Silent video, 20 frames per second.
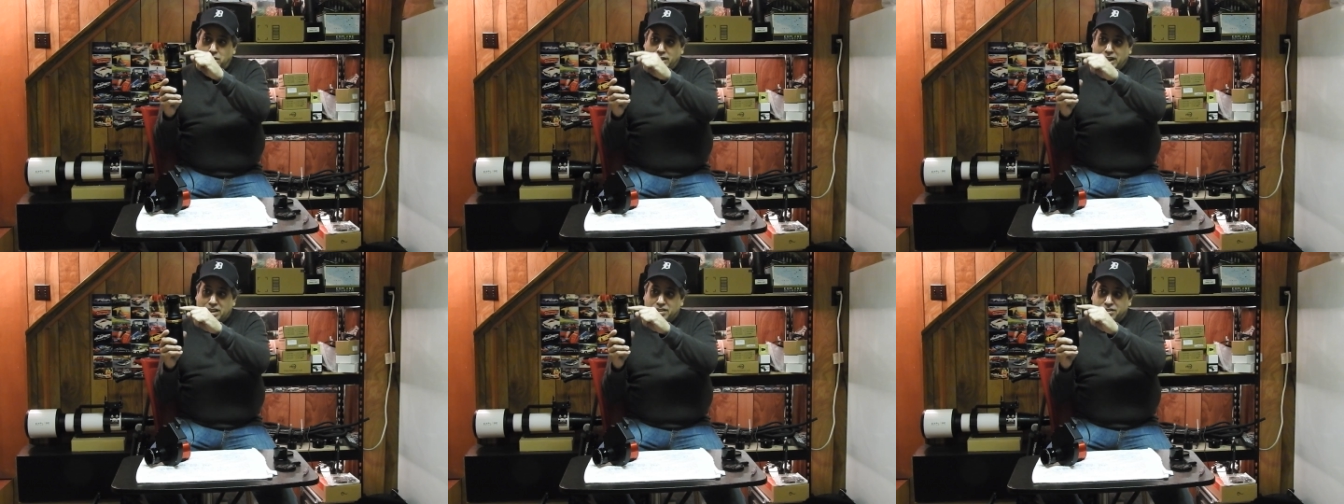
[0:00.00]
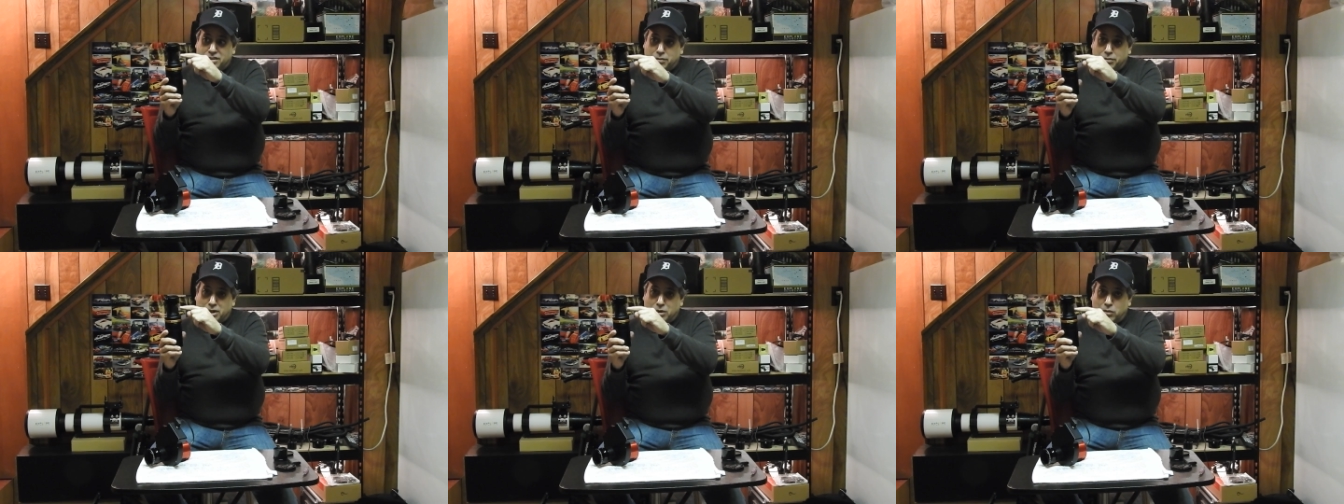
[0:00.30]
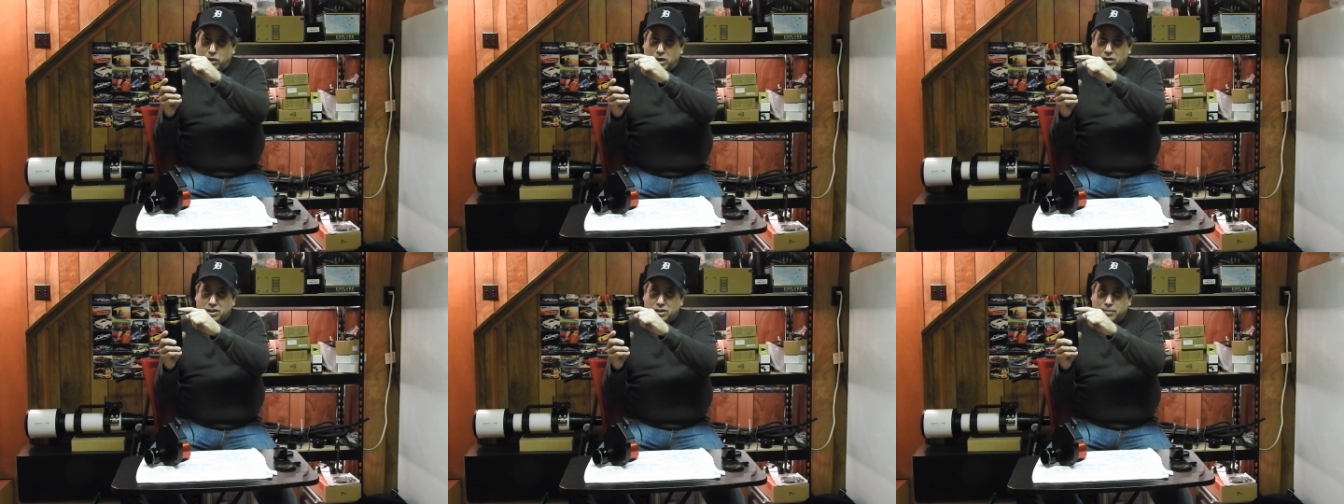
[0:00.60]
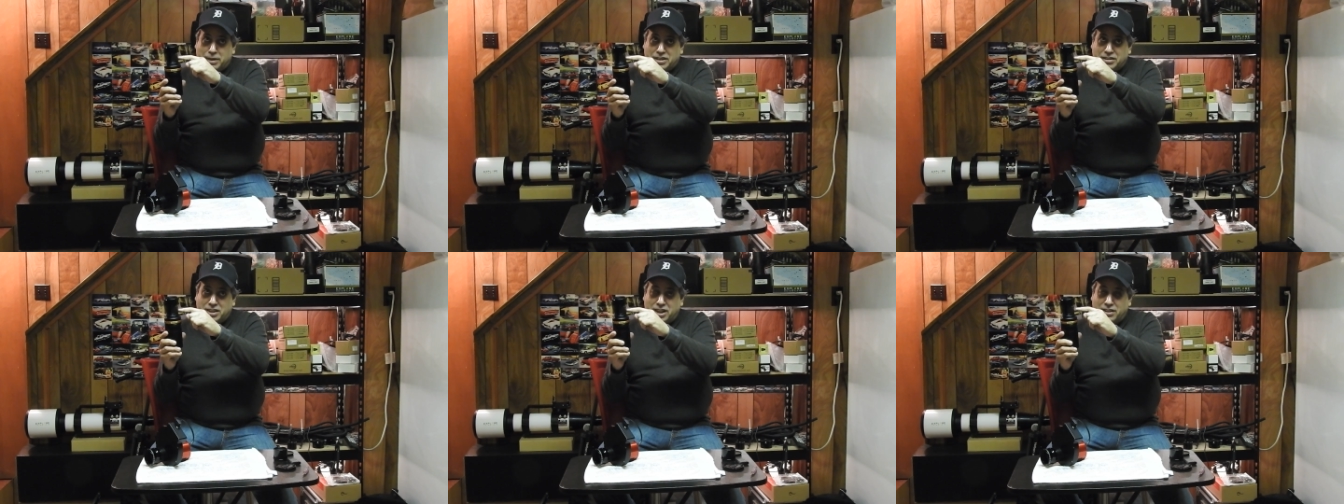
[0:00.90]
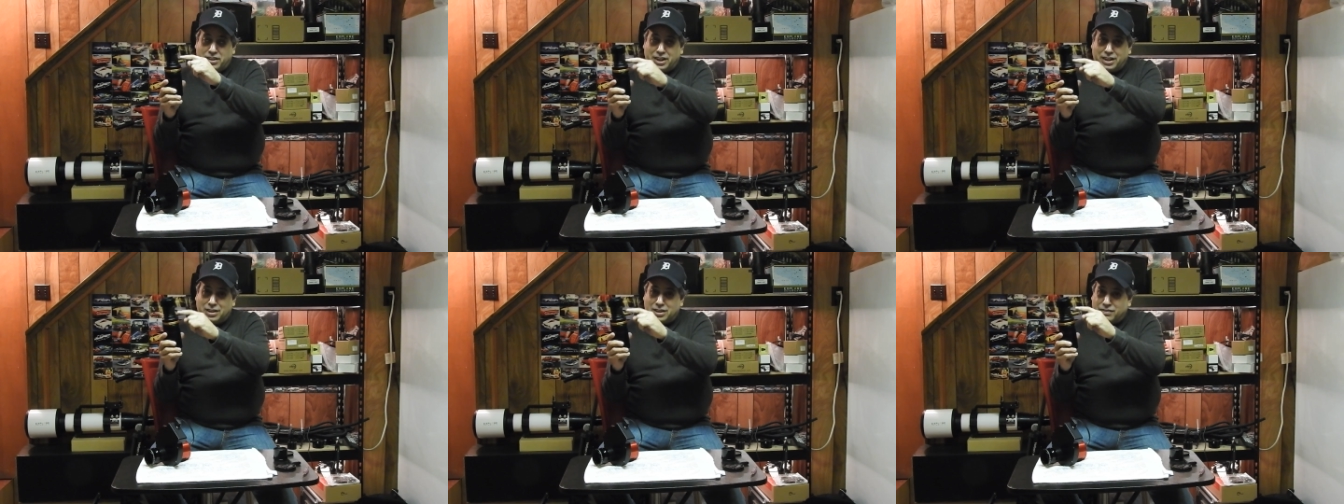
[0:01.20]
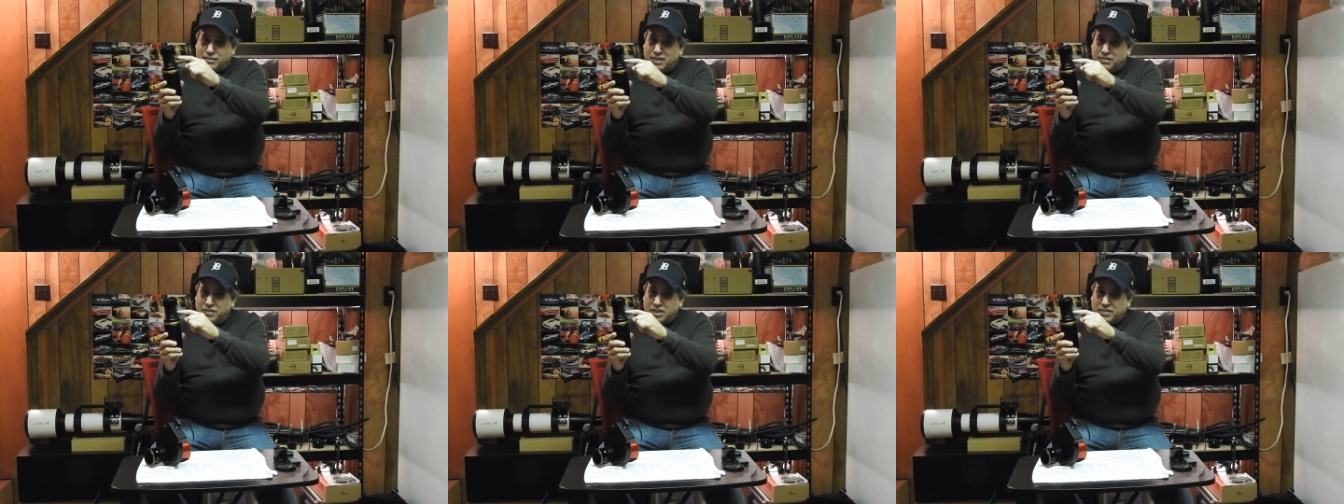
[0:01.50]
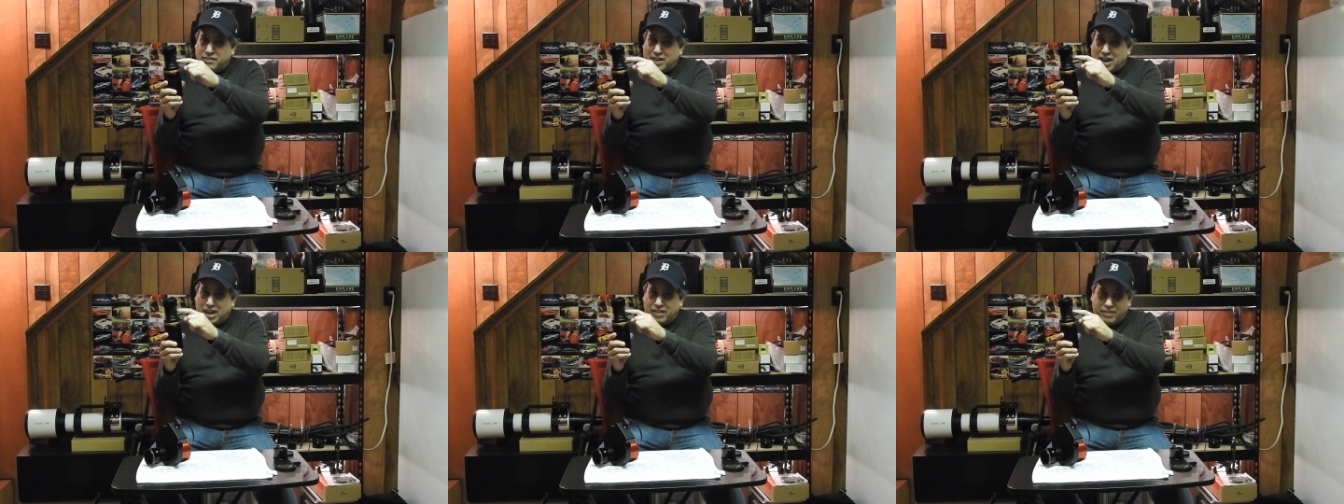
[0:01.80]
That's the required spacing. I think it's
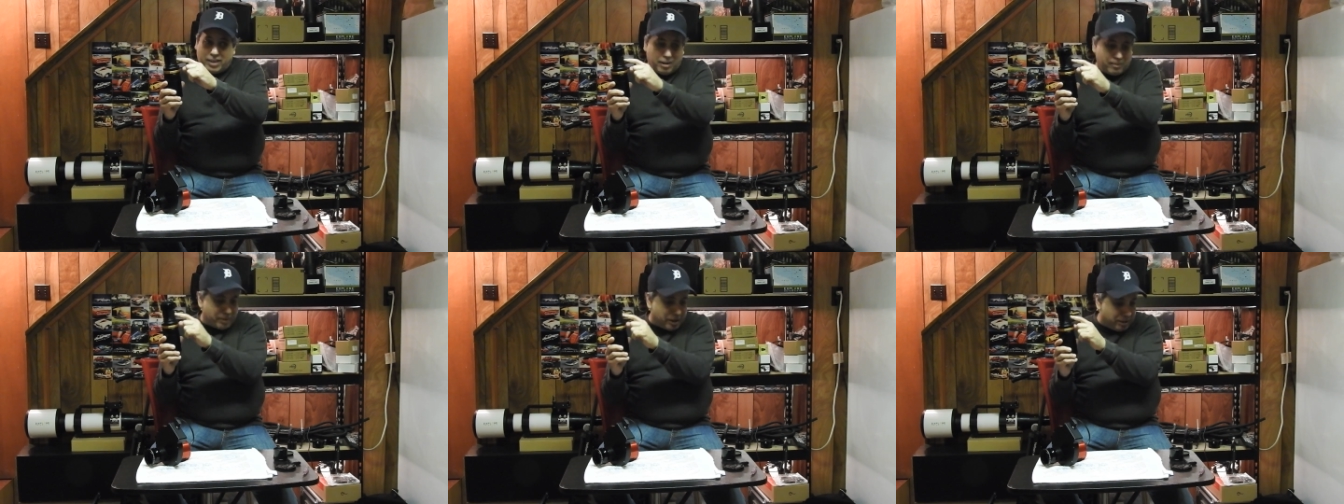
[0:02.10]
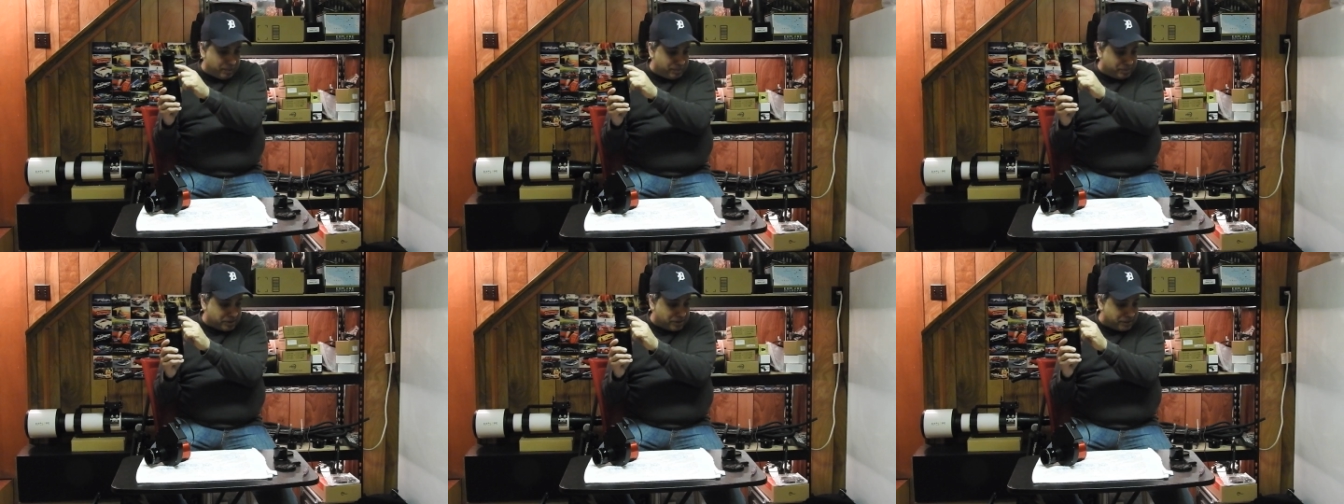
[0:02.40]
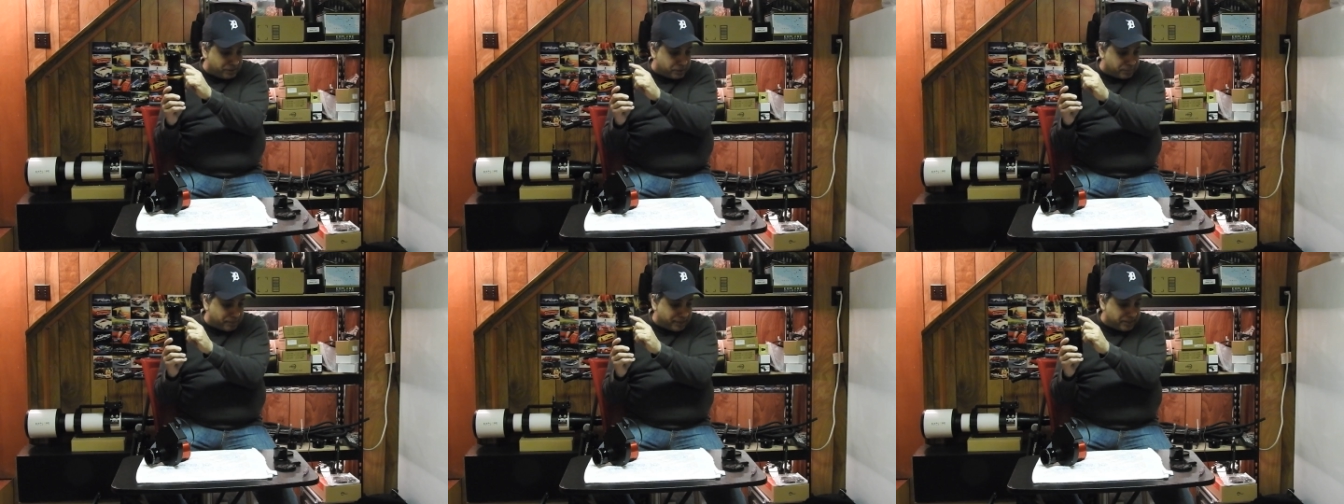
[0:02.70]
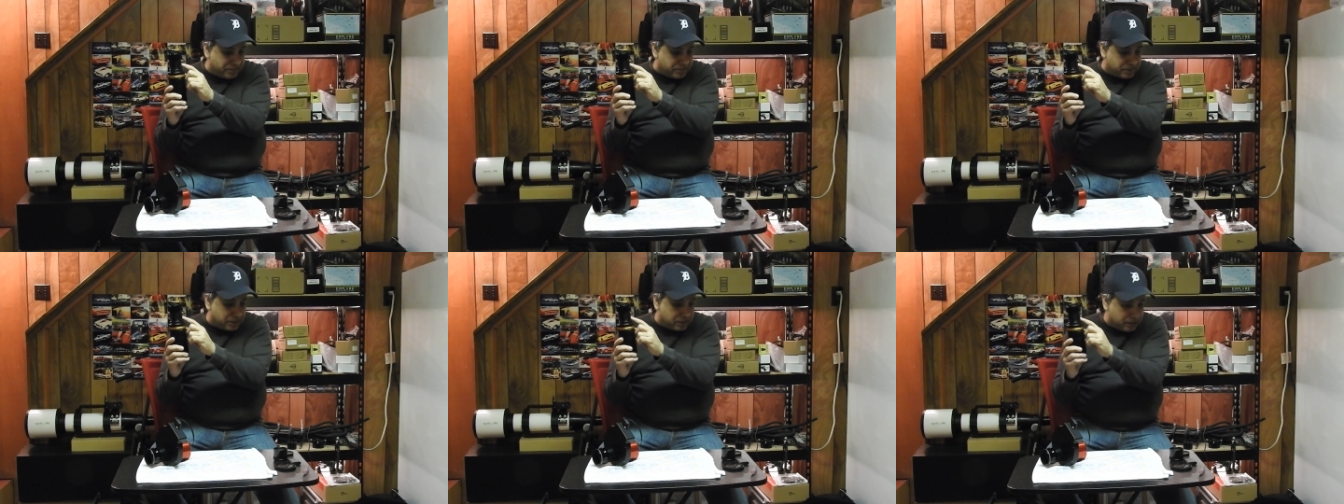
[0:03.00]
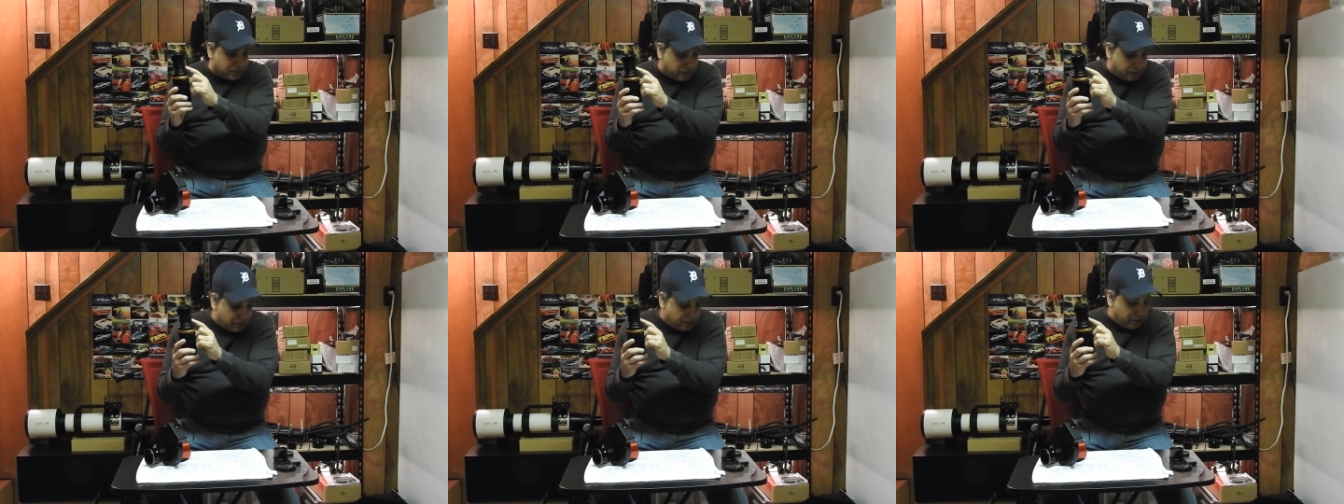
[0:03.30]
55 mm of spacing,